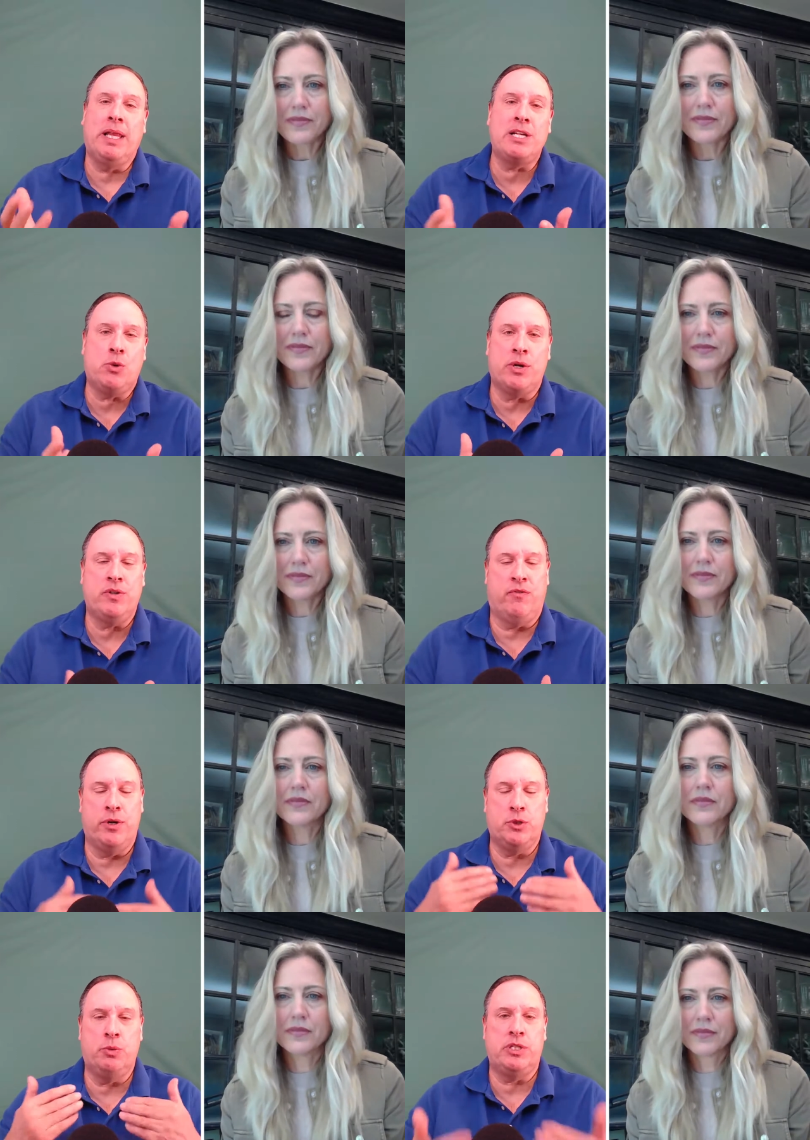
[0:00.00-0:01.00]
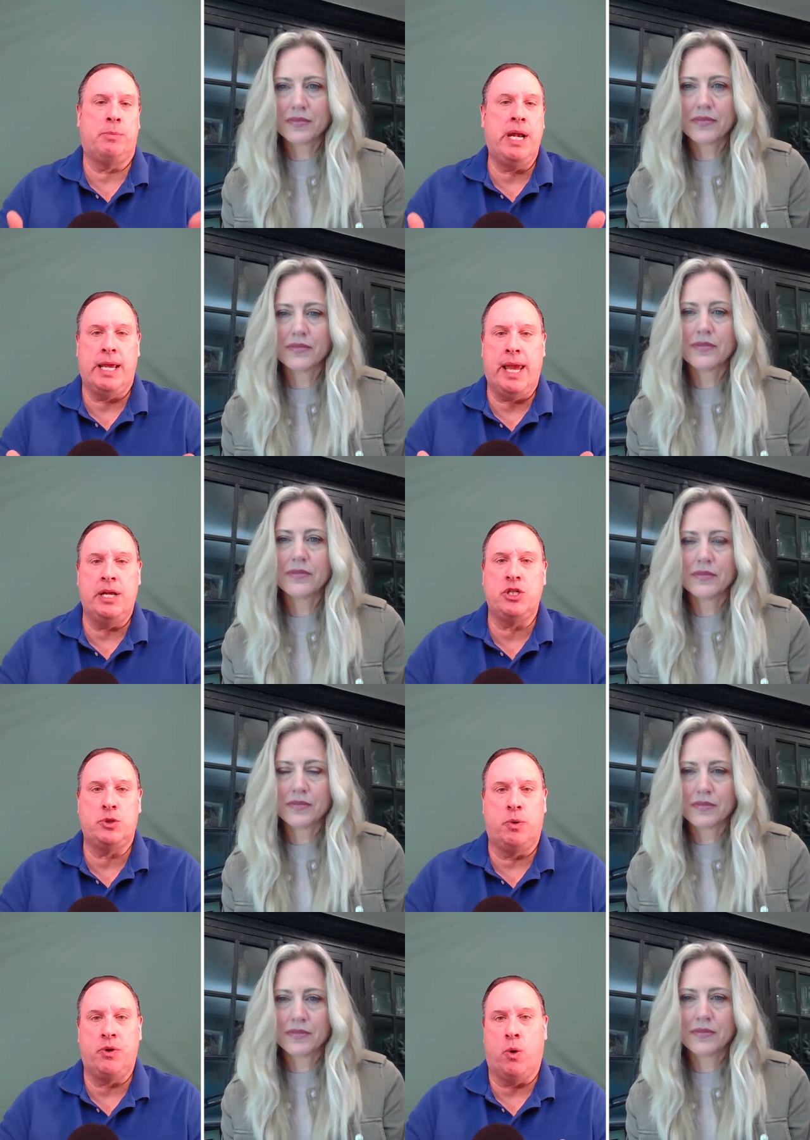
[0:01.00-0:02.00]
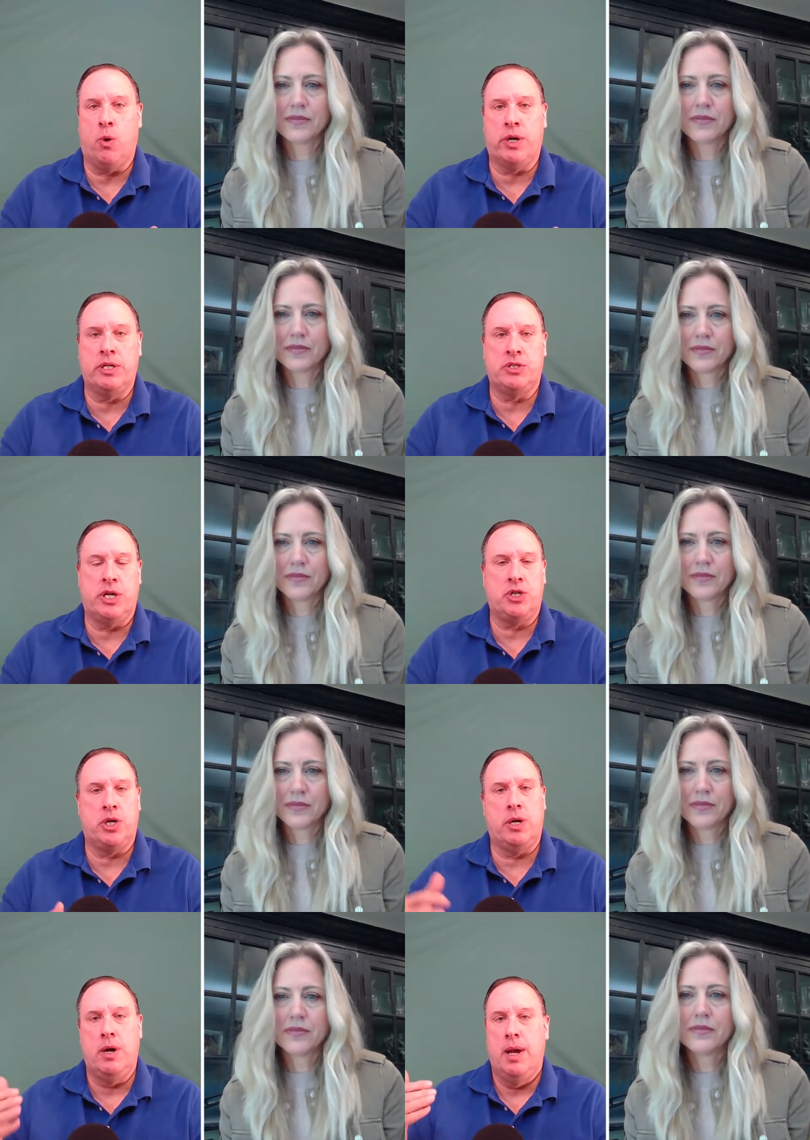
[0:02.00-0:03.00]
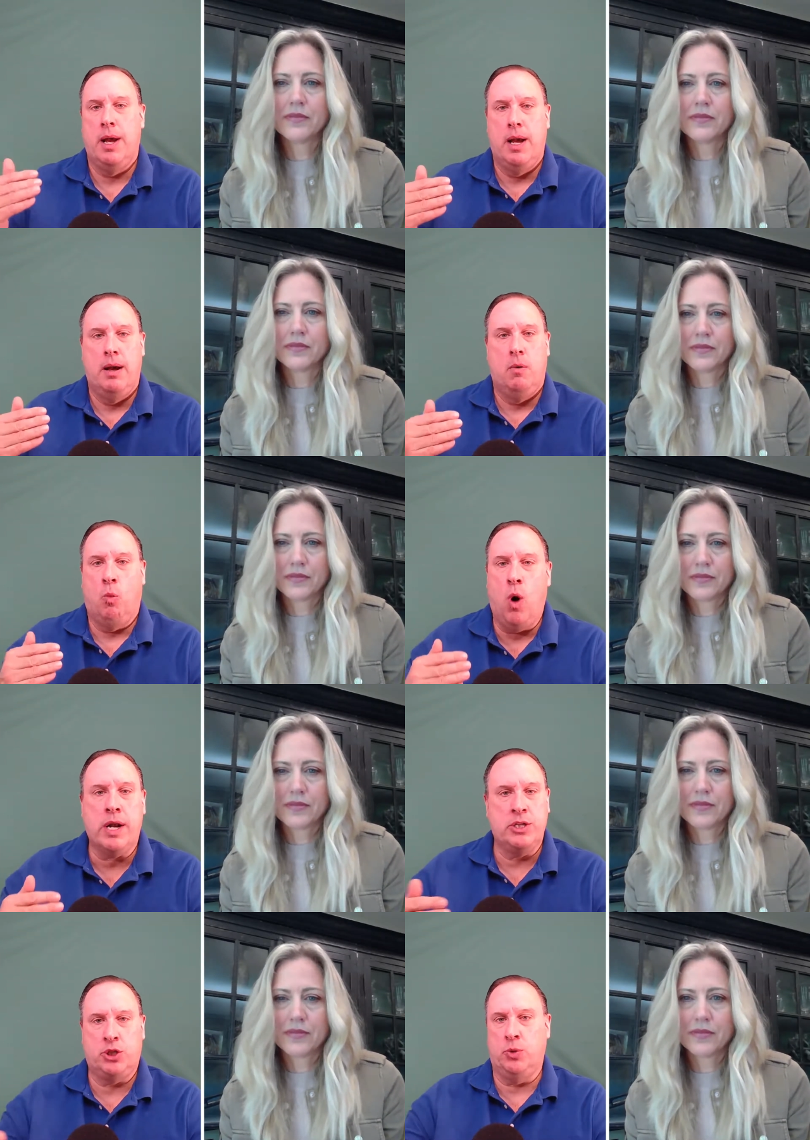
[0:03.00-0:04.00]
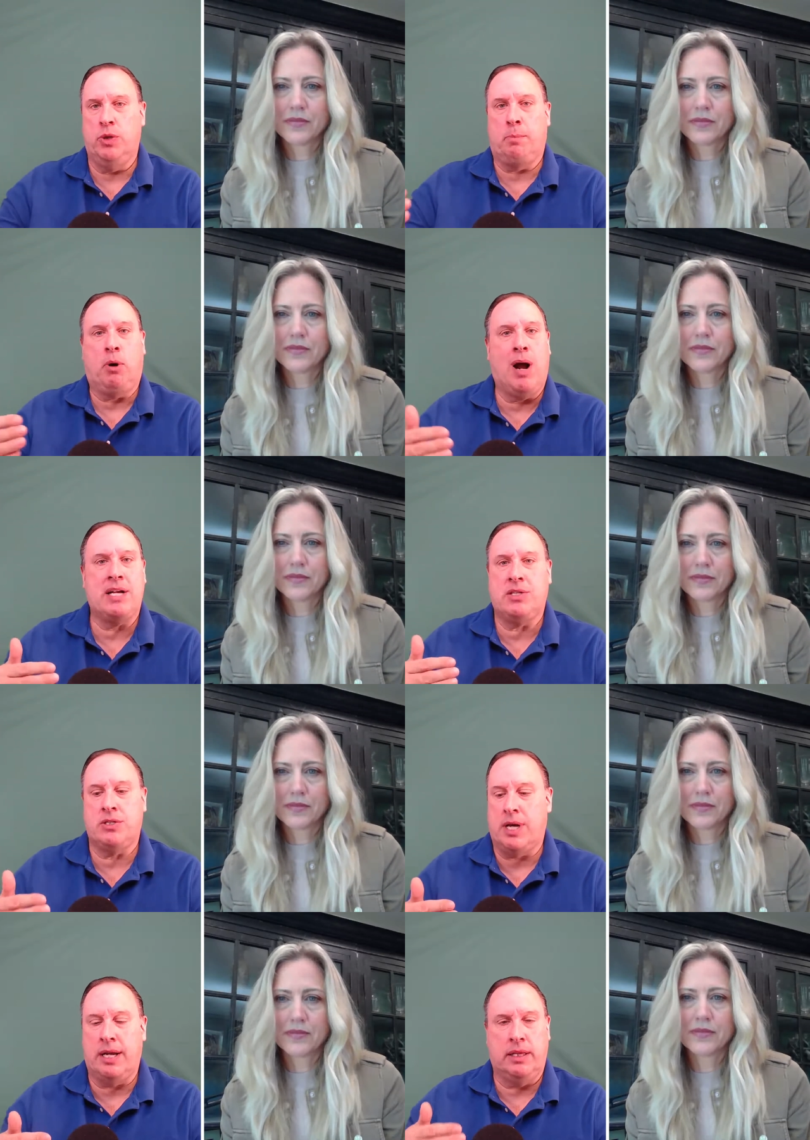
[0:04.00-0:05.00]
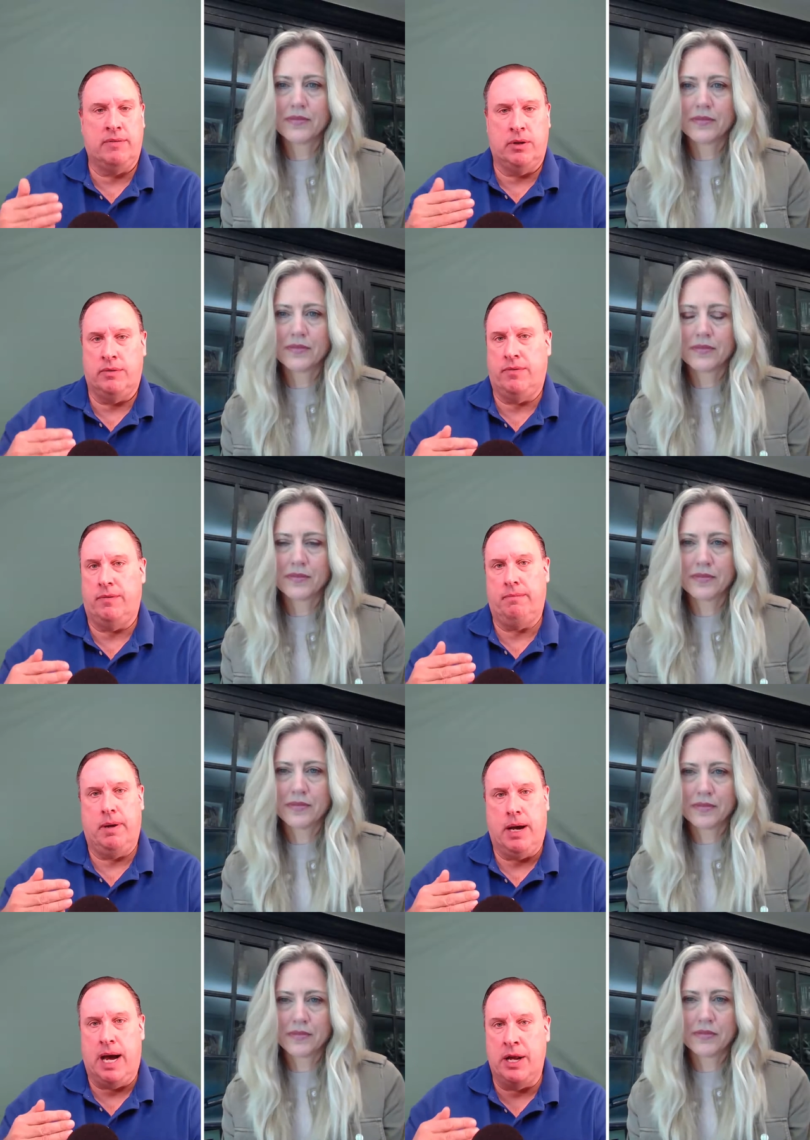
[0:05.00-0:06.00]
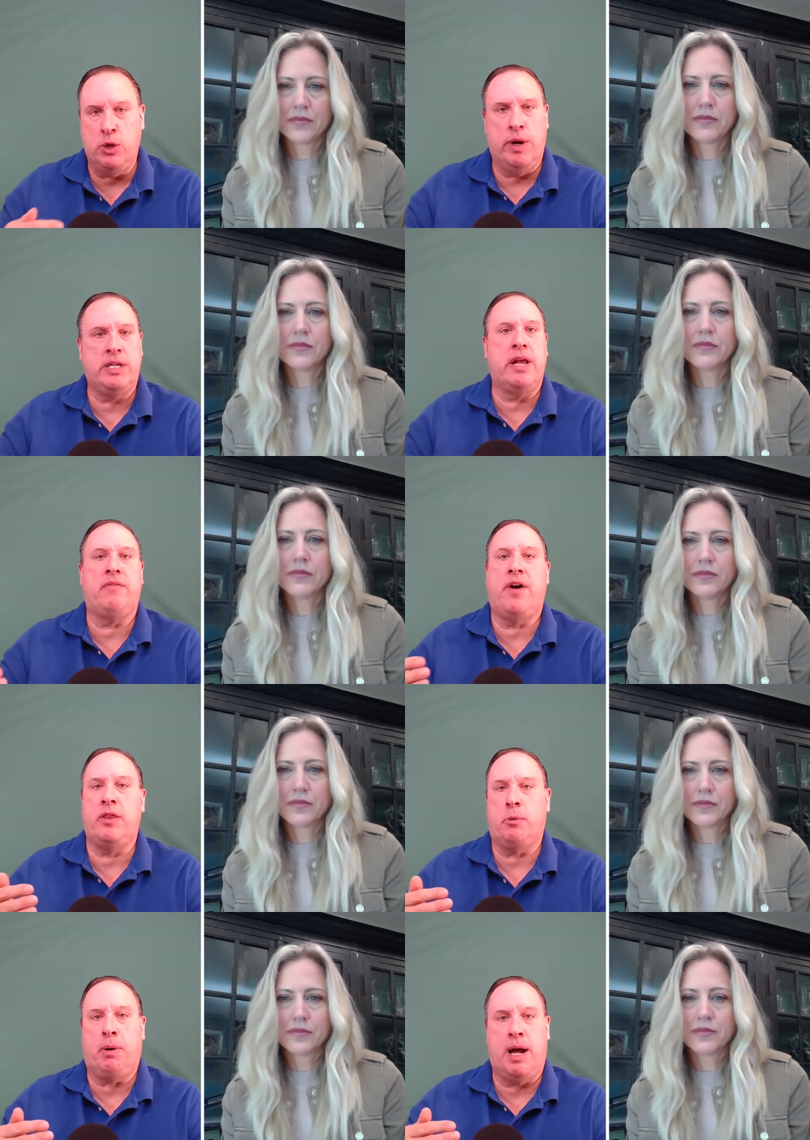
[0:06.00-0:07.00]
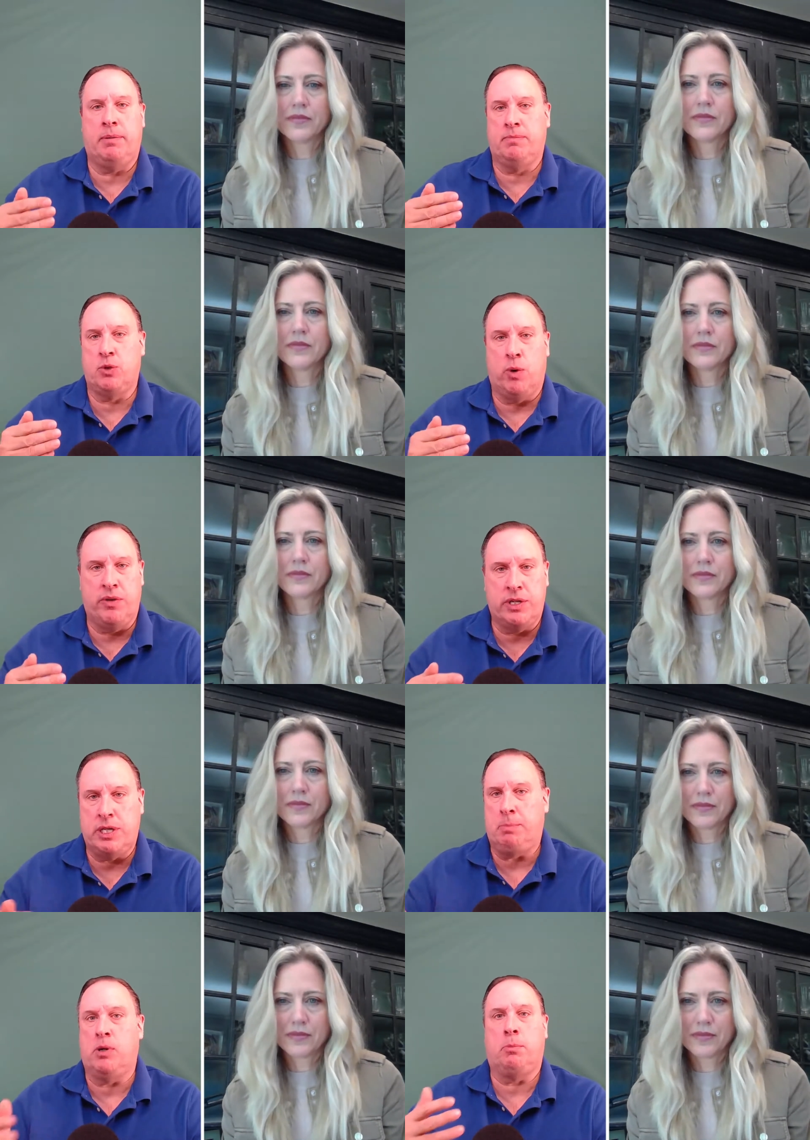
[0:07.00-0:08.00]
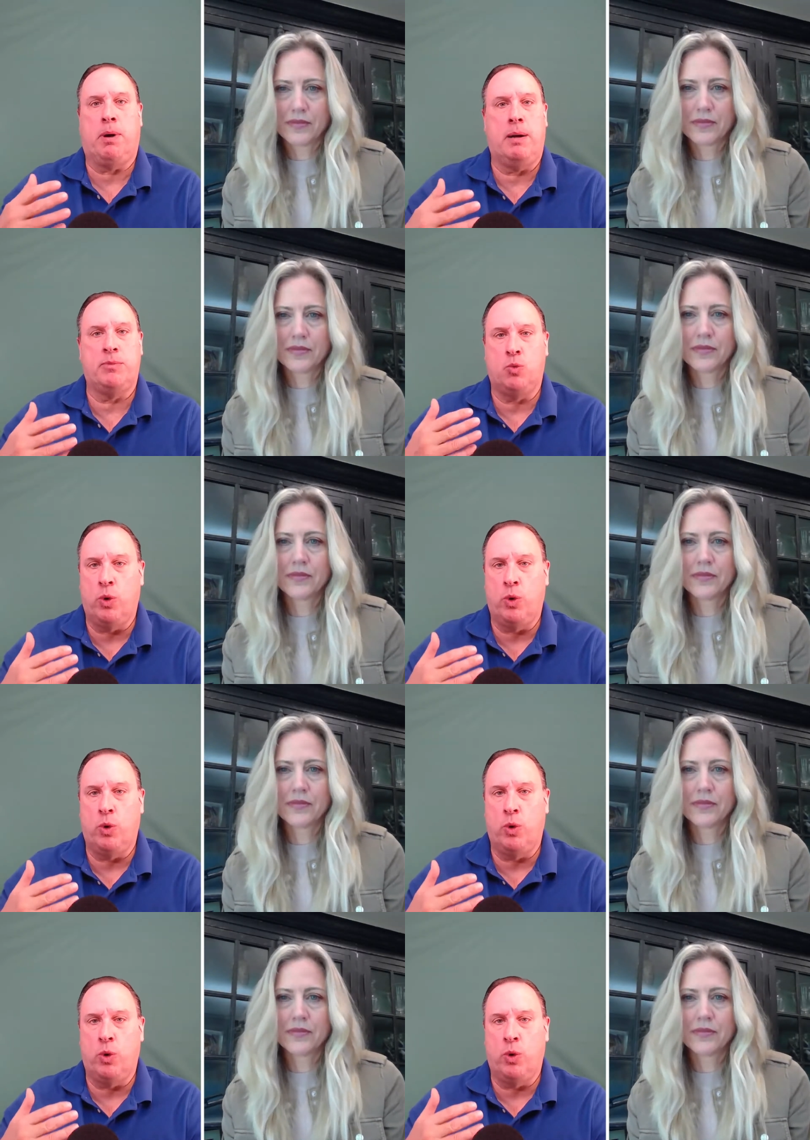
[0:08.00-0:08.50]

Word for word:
Speaker 1: my last question for you is when someone engages with your organization walk us through the process high level of how do you identify their problems what are the typical problems